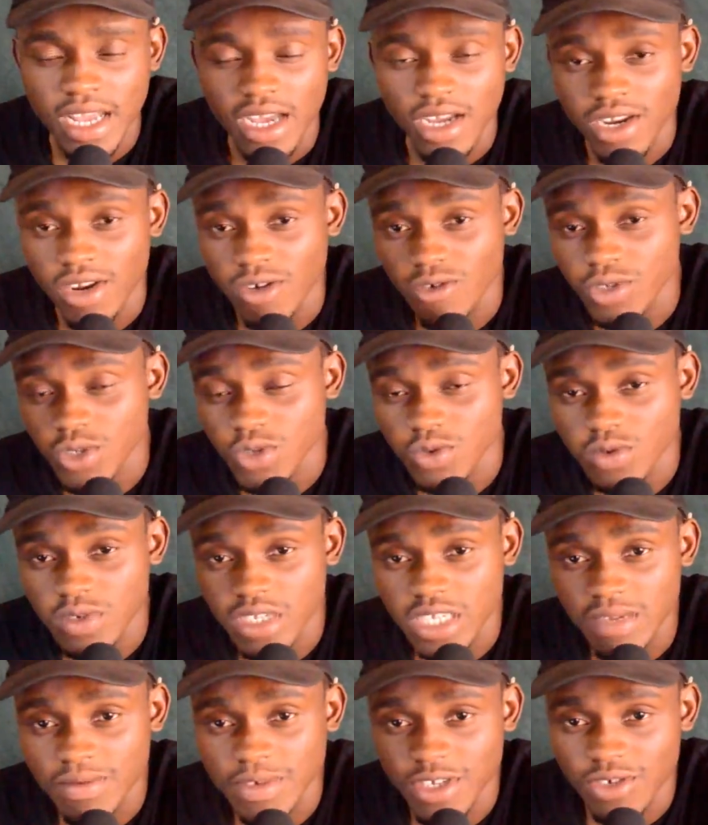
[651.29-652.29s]
and also
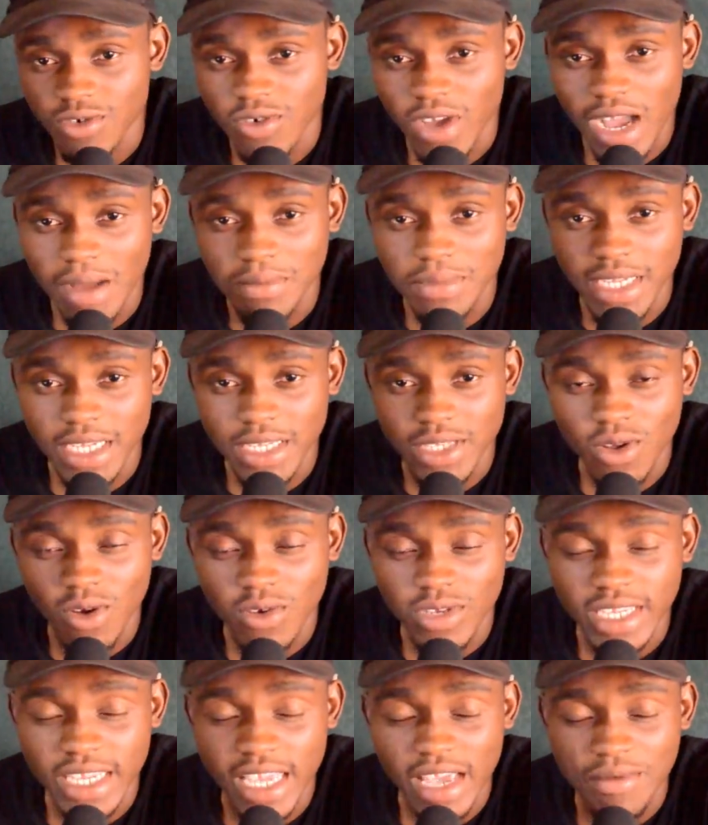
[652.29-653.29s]
giving you updates
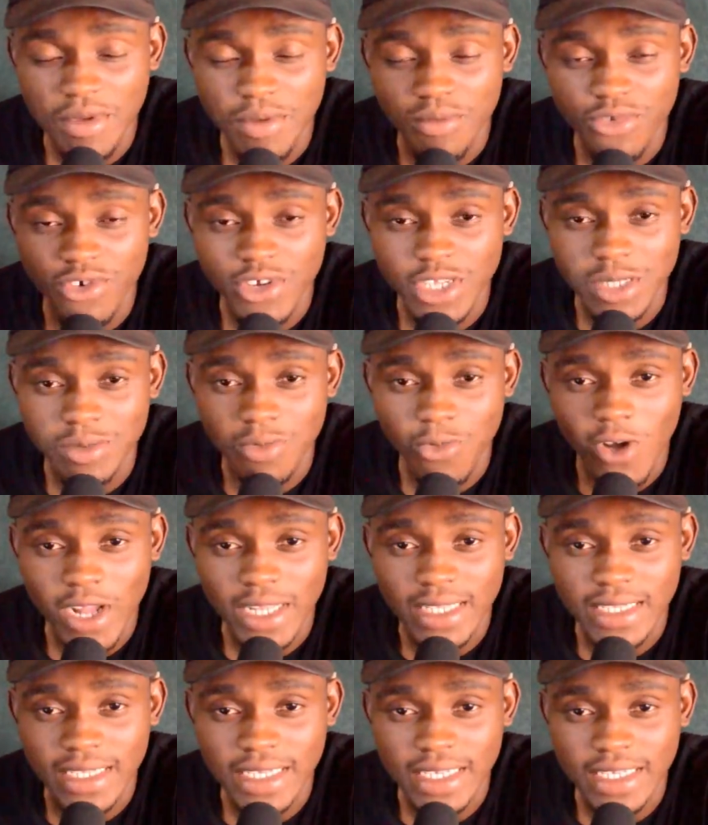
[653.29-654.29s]
on Kevin Prince
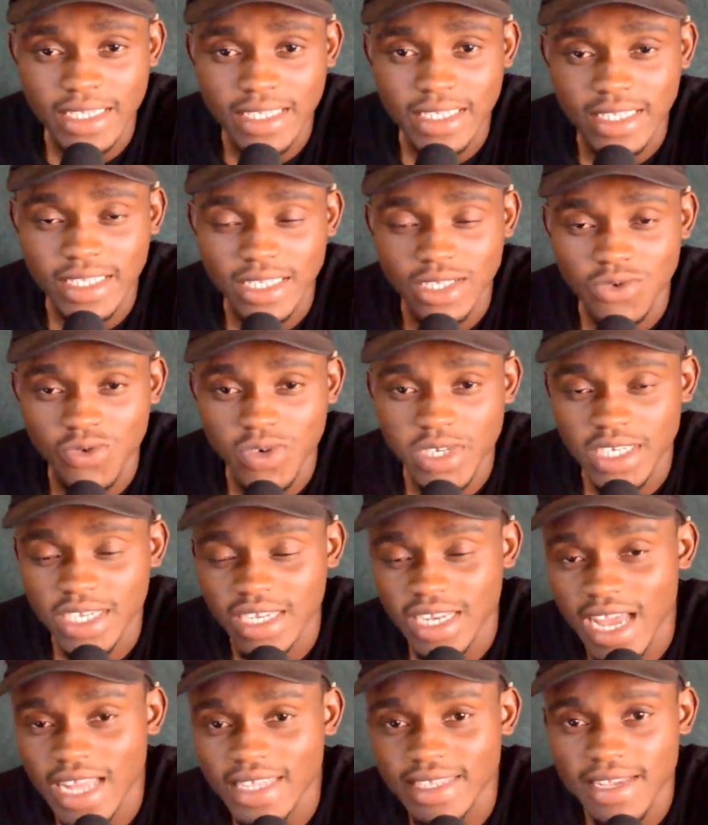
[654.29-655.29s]
Boateng's
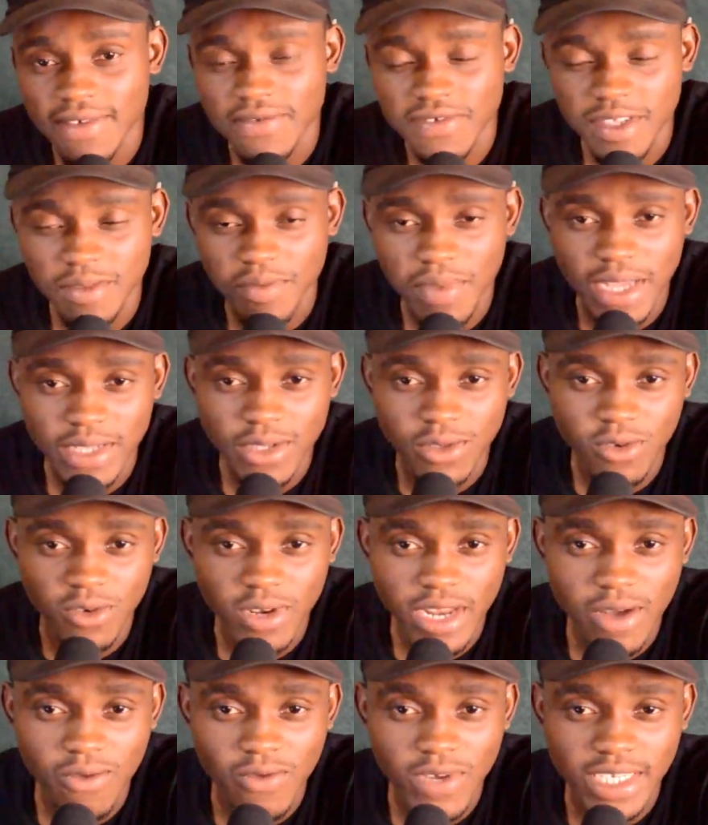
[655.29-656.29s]
situation at FC
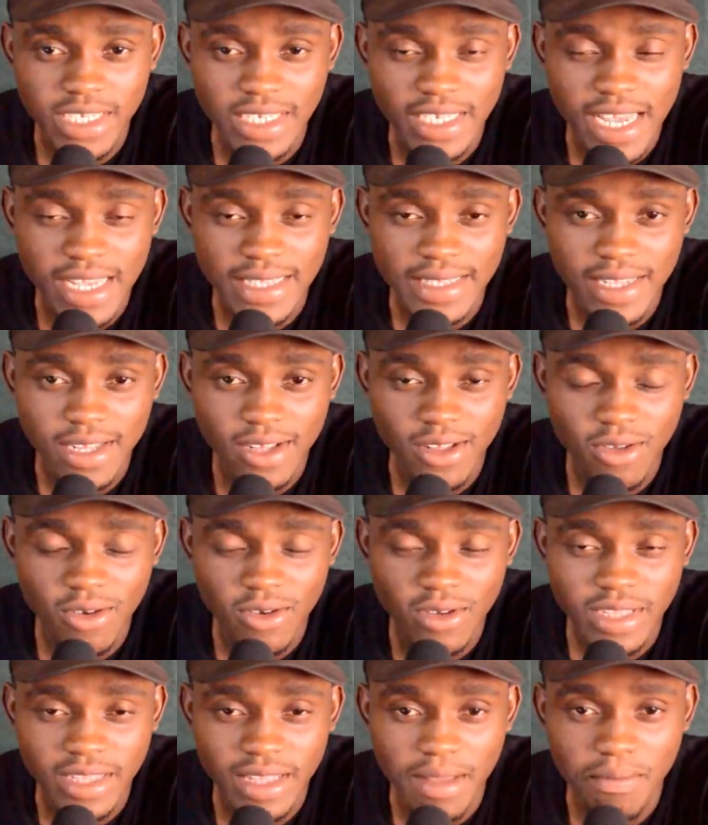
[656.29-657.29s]
Barcelona, which doesn't
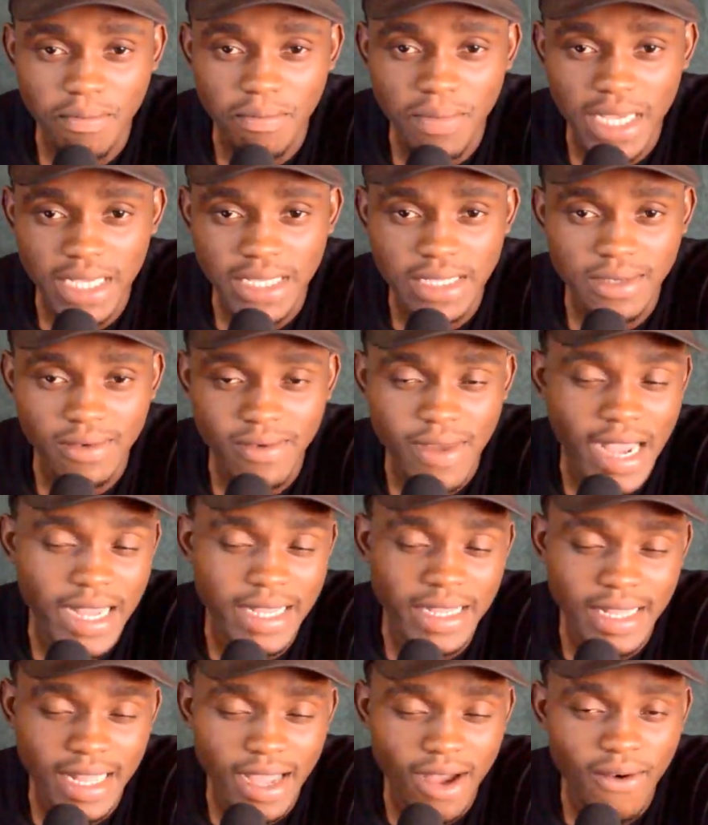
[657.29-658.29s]
look the best right
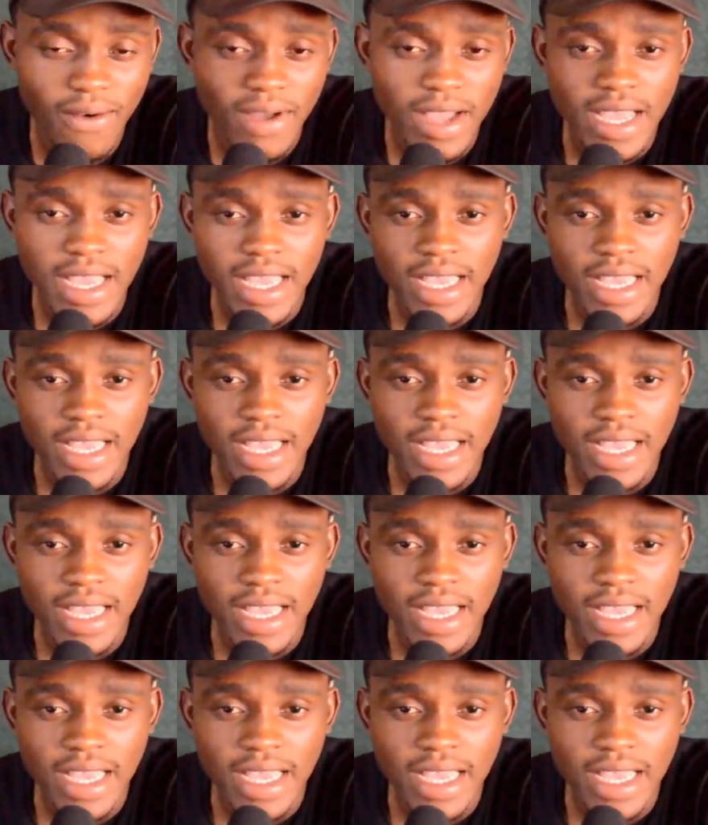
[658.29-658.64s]
now.